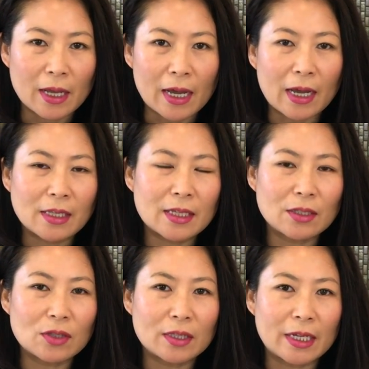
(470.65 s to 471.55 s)
I
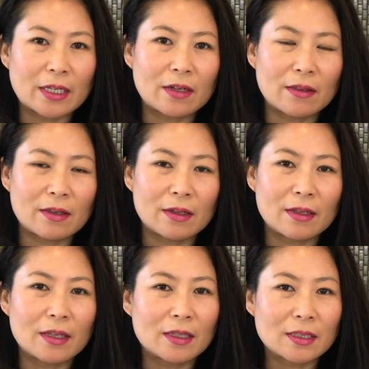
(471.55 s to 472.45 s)
tend to like it on
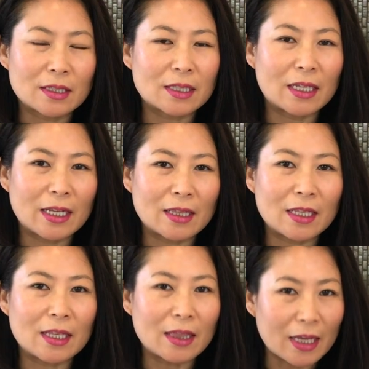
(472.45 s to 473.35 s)
the
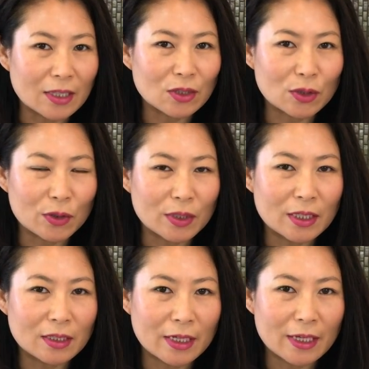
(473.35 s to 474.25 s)
slightly less
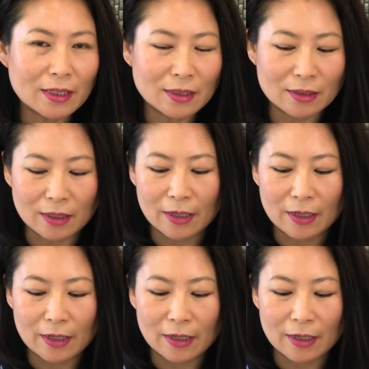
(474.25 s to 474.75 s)
dirty taste,